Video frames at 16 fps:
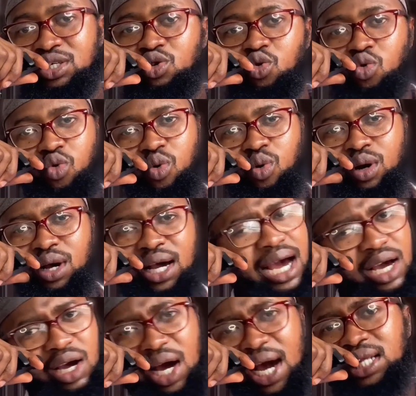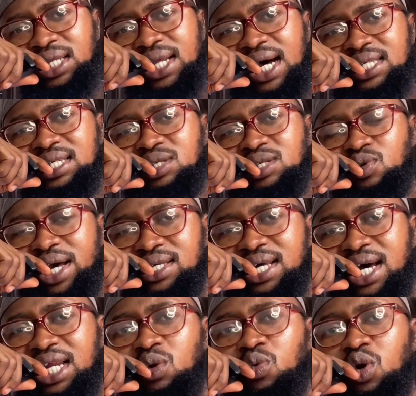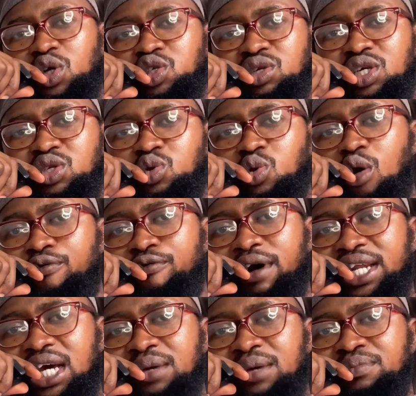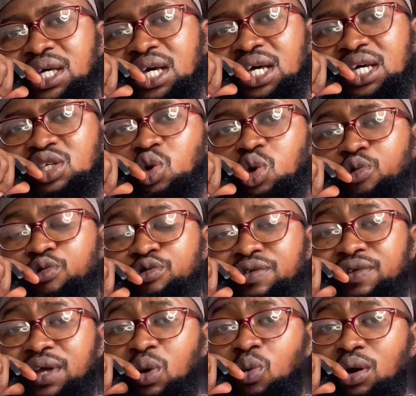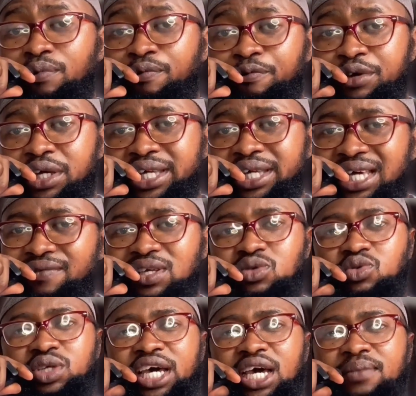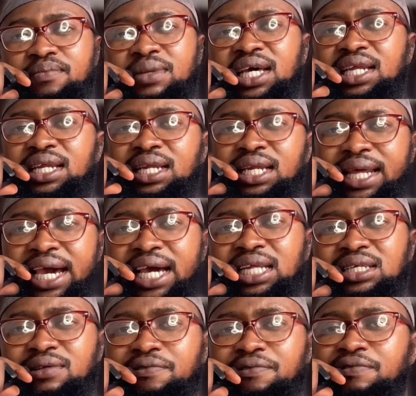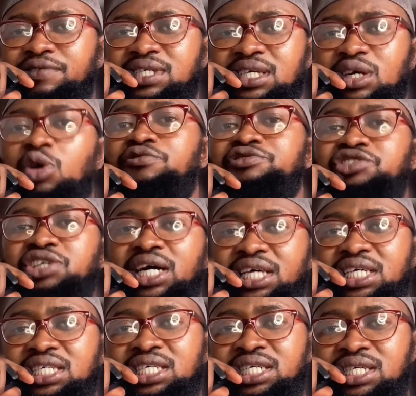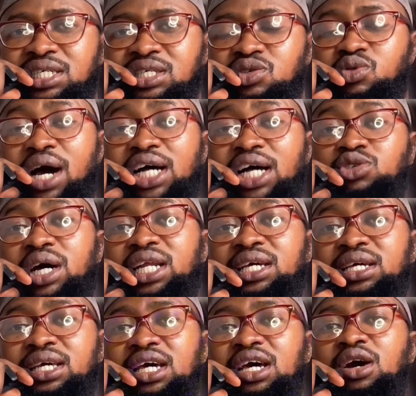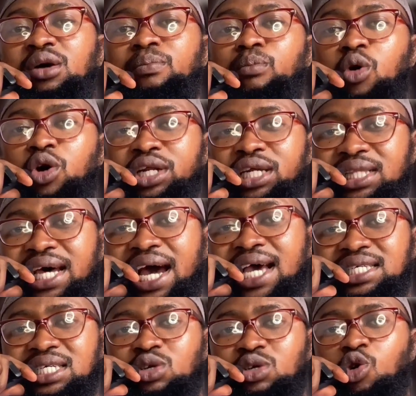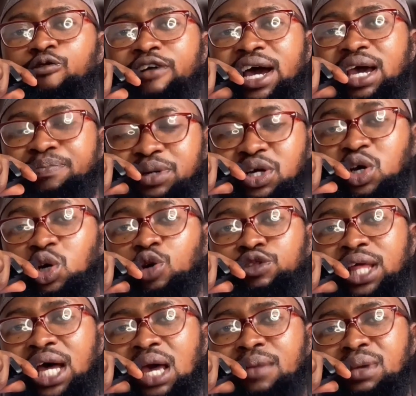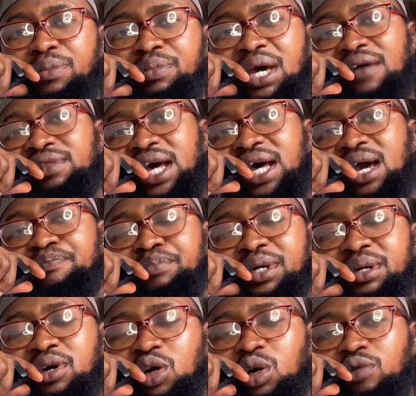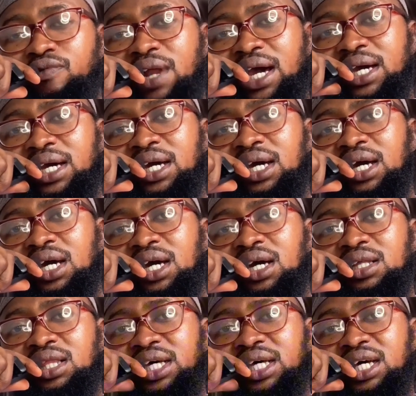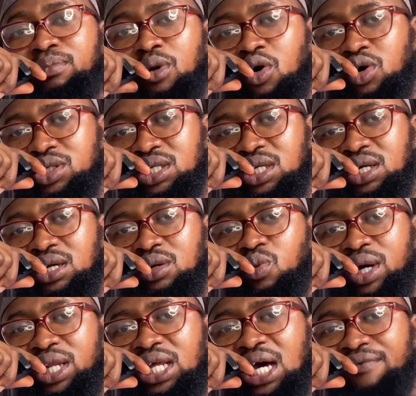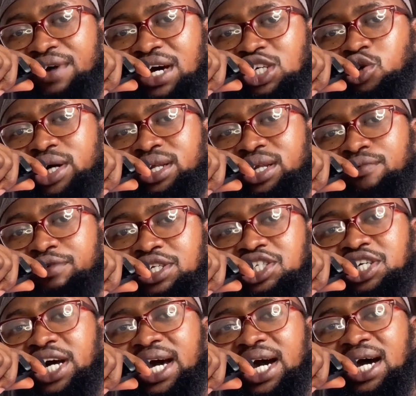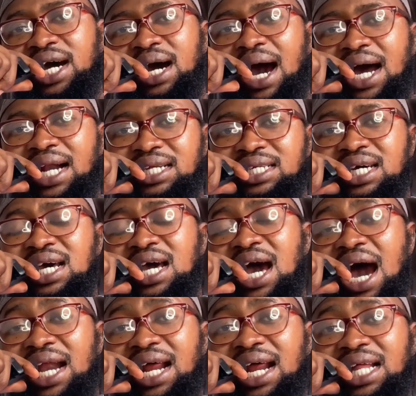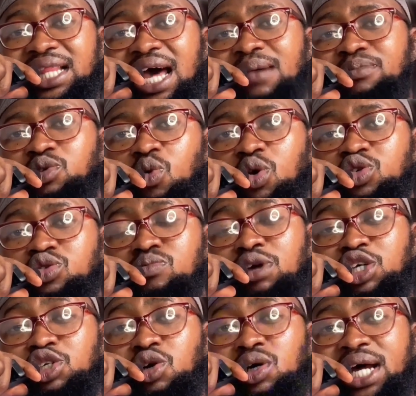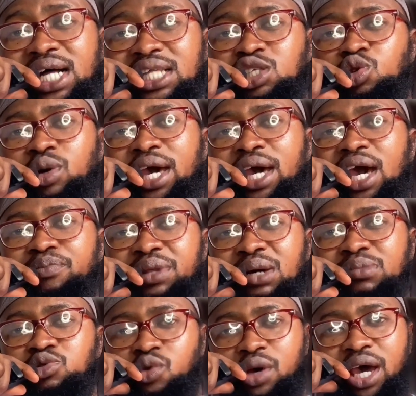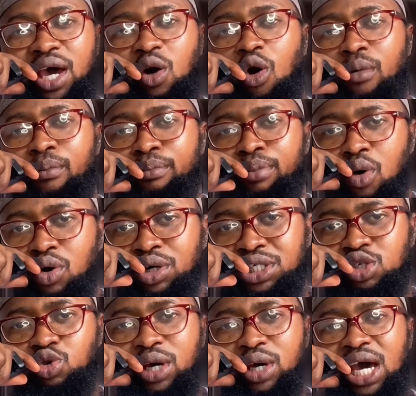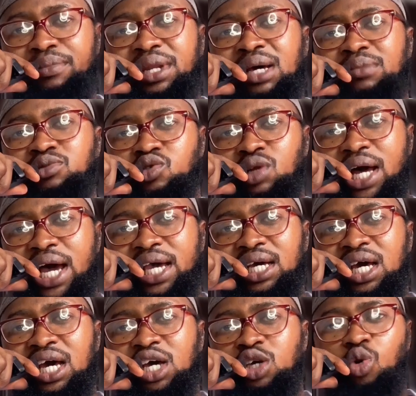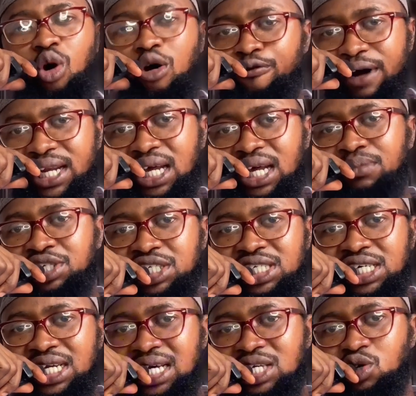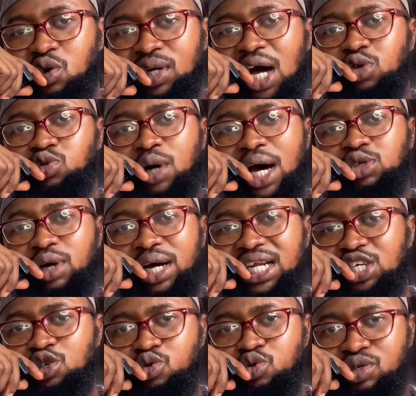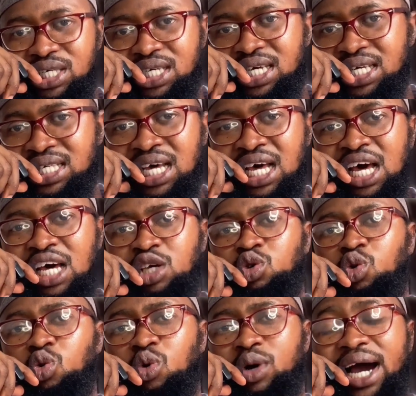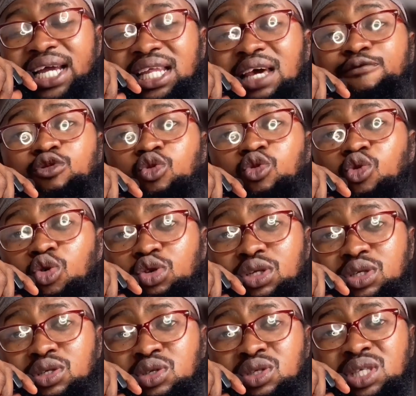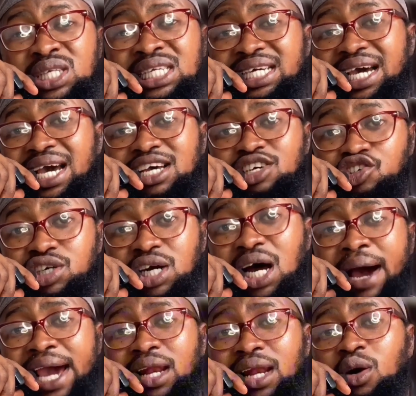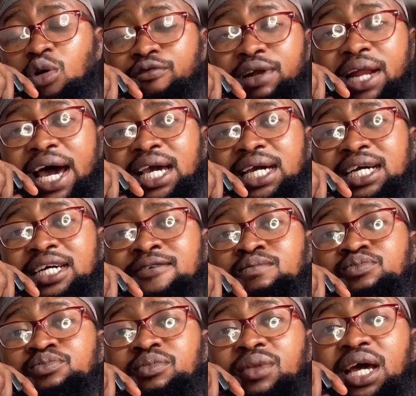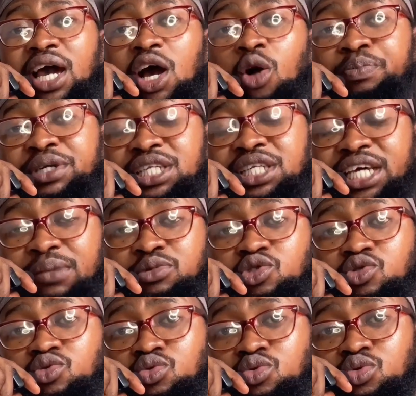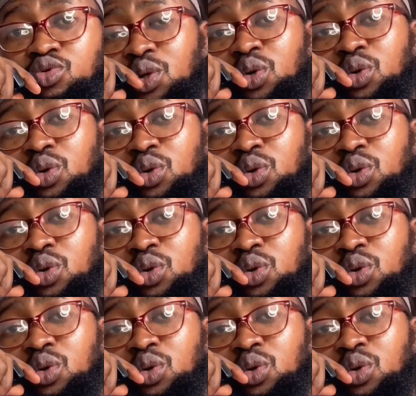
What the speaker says: So, and that is exactly what you need to offer them. So if they want free, give it to them. Then think of strategies to actually monetize it over a period of time. Maybe after a period of 3 months, when they have enjoyed the free trial. And at that time, you want to make sure that you help them to onboard, you help them to you offer them trainings on how to actually use it. You can even go the extra mile of helping them to